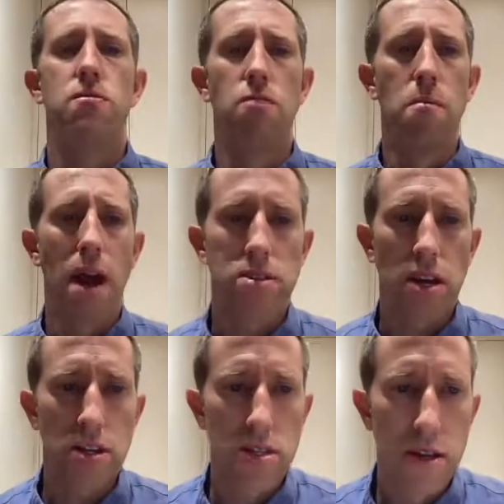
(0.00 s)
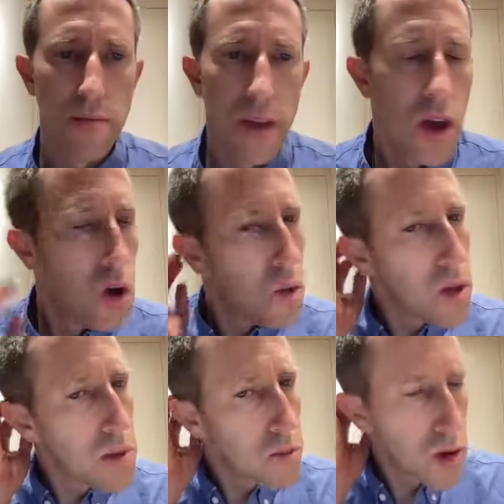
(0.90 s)
romantics.
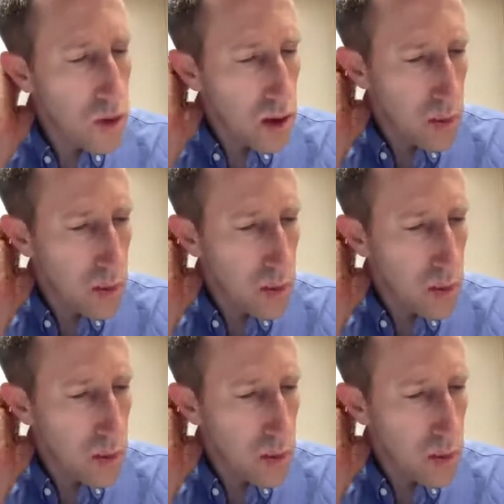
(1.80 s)
William Wordsworth,